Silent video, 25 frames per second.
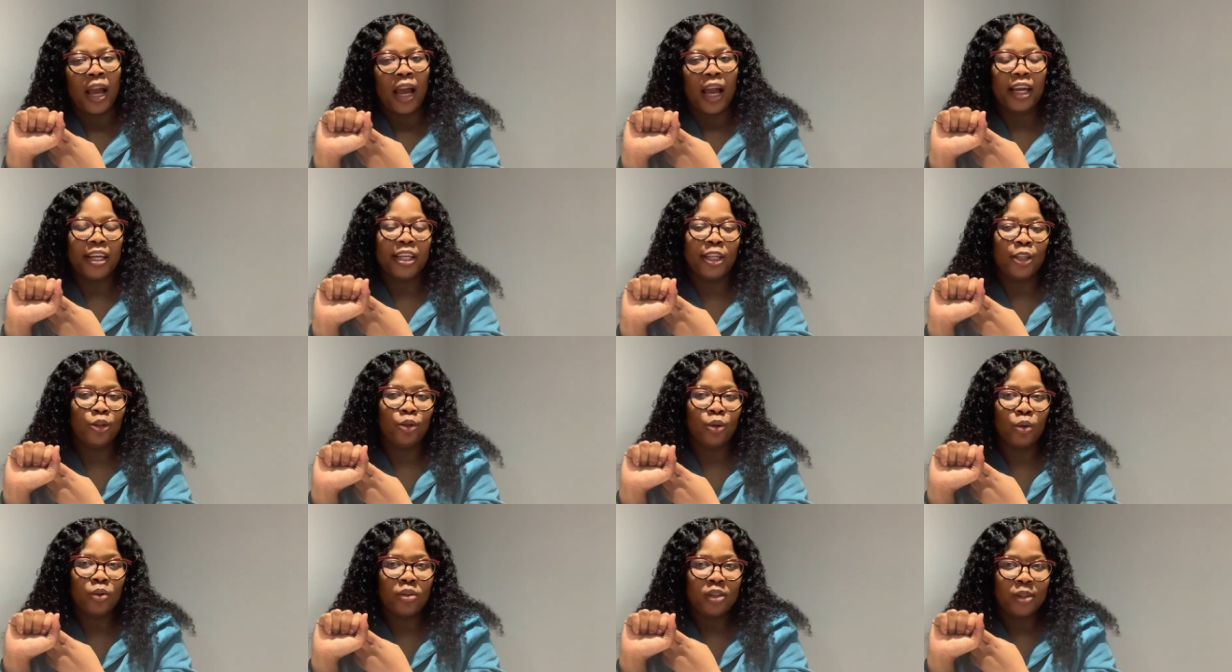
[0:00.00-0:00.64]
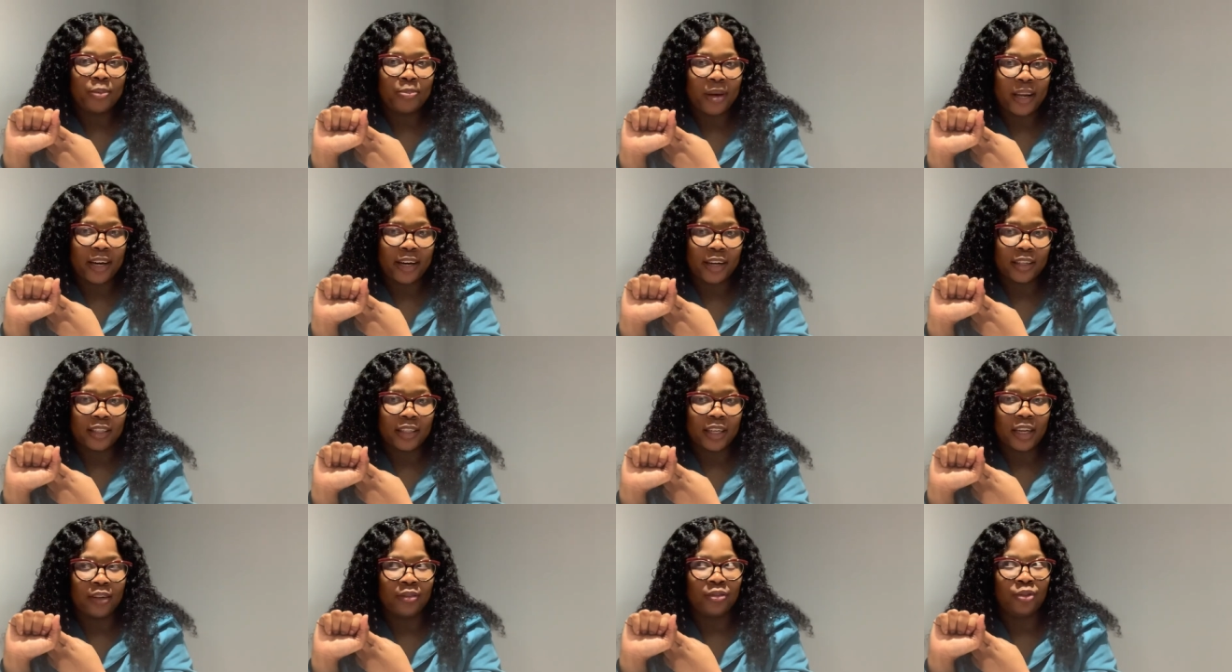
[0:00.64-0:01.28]
And in those
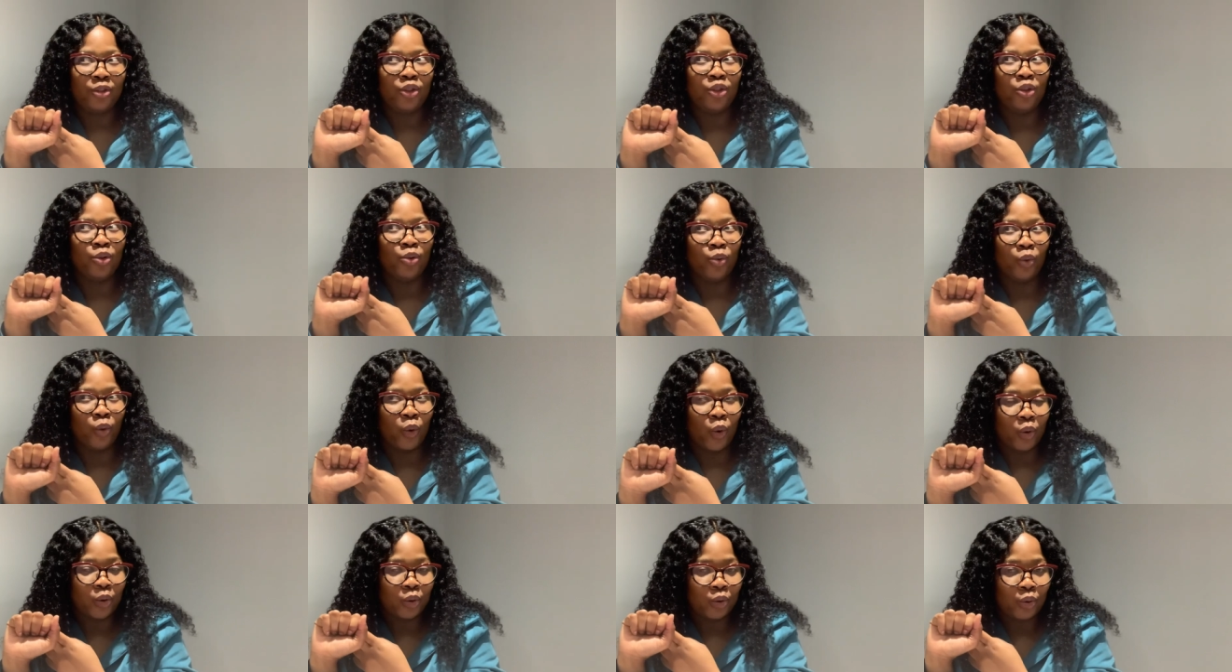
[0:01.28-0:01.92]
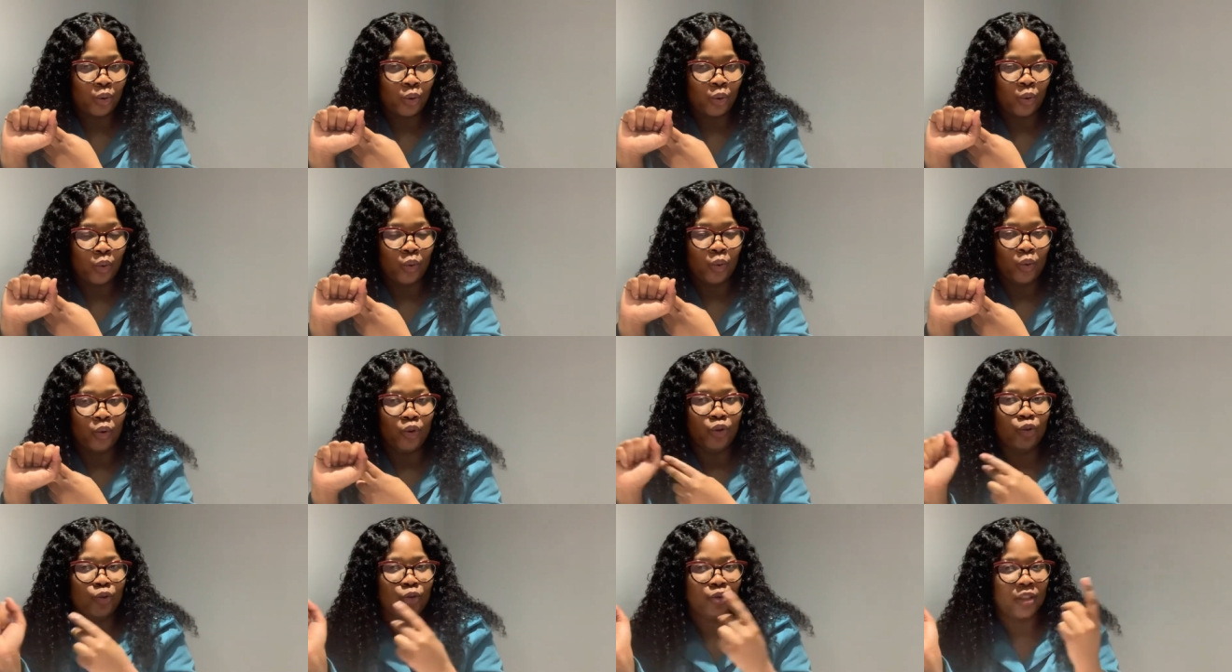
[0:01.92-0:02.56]
paragraphs, you go
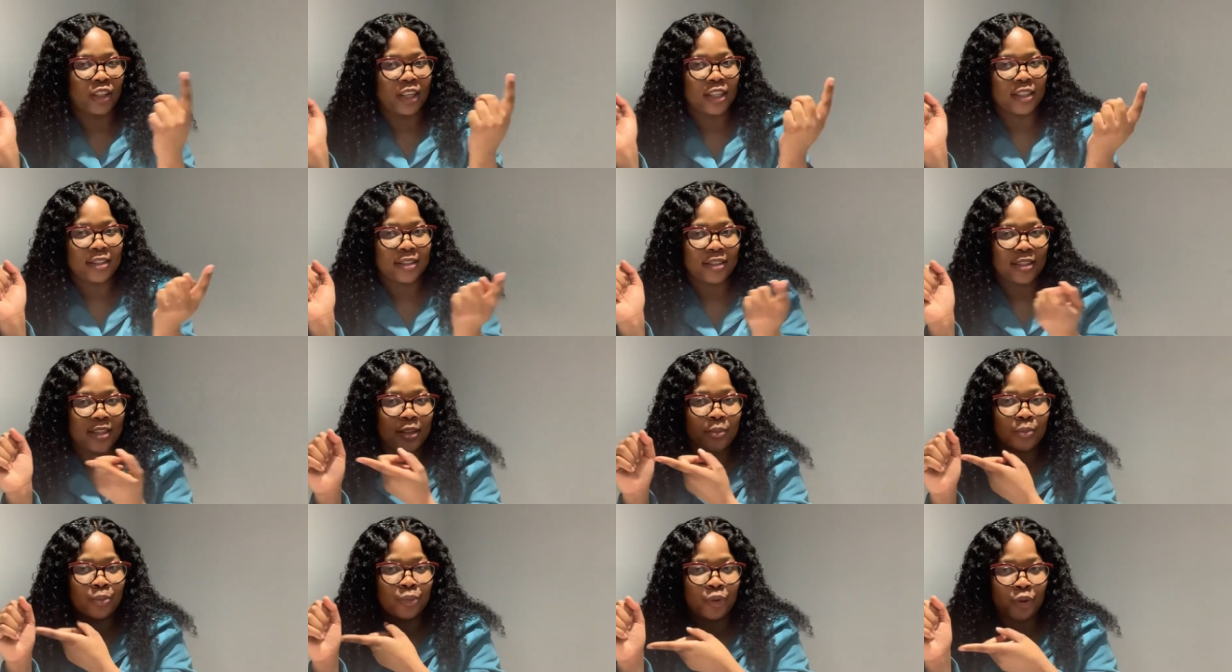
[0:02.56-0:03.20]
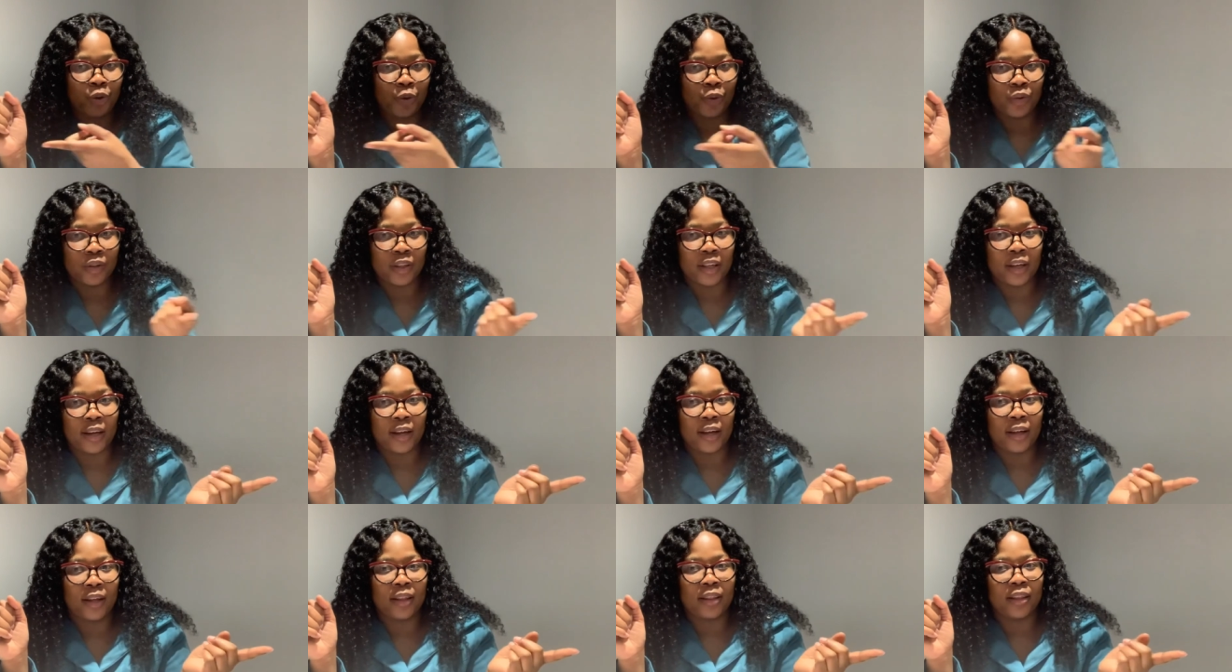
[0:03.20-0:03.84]
through, you just skim through
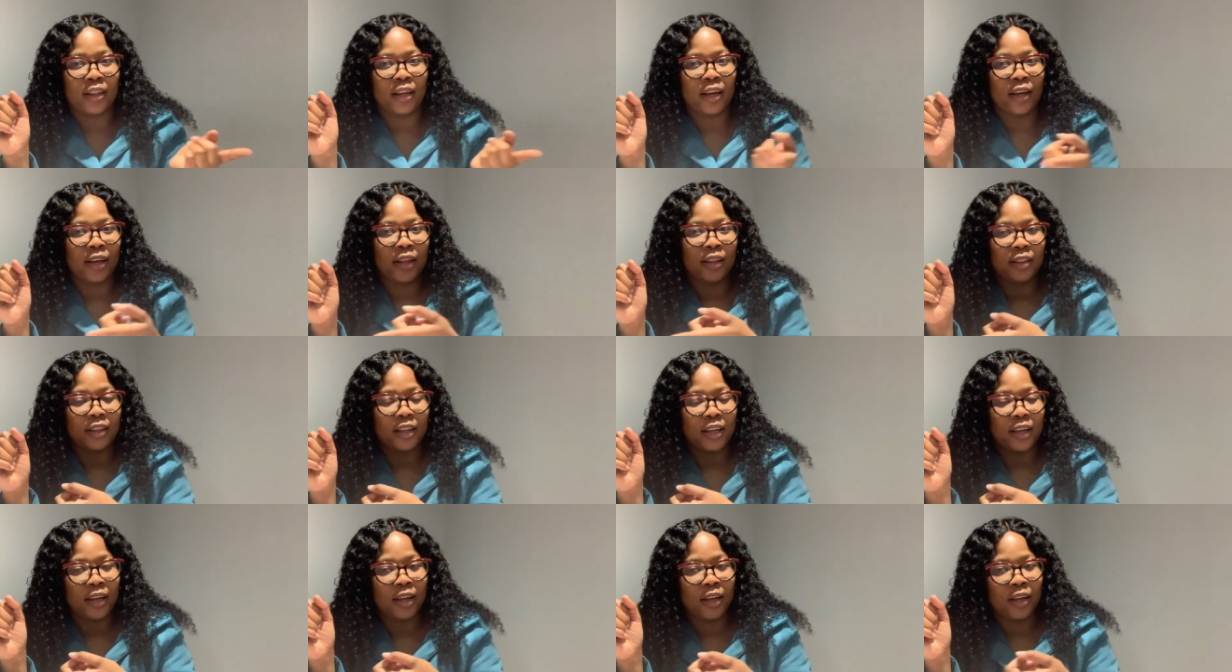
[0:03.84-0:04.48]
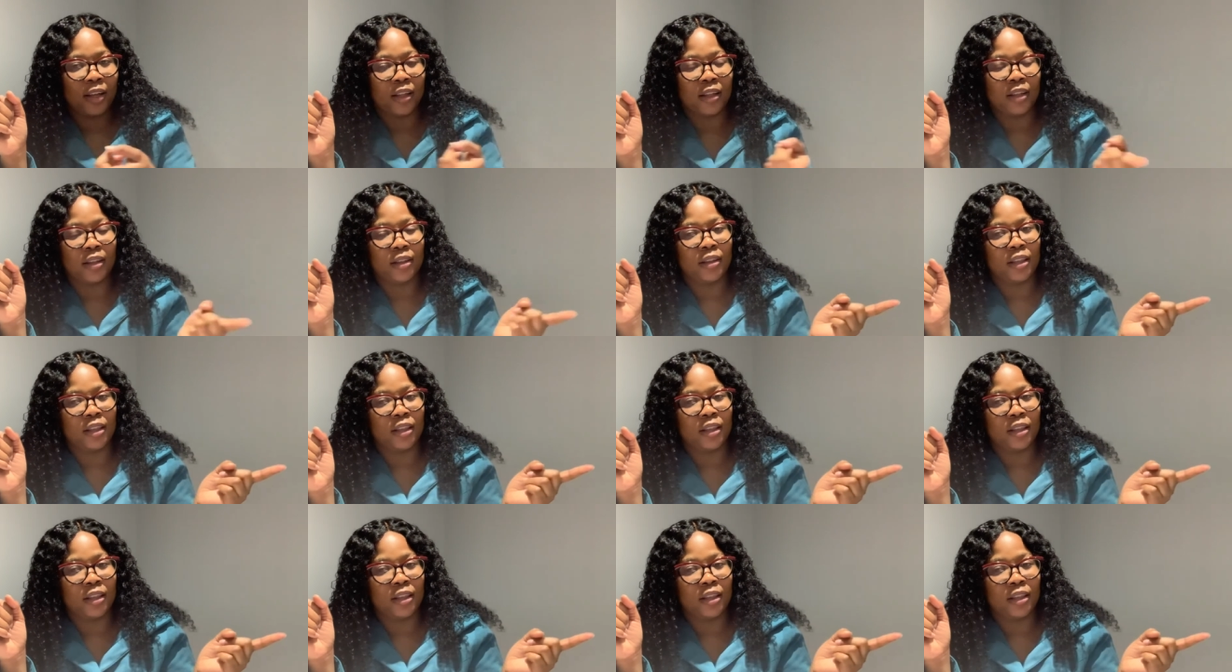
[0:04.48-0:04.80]
the, the,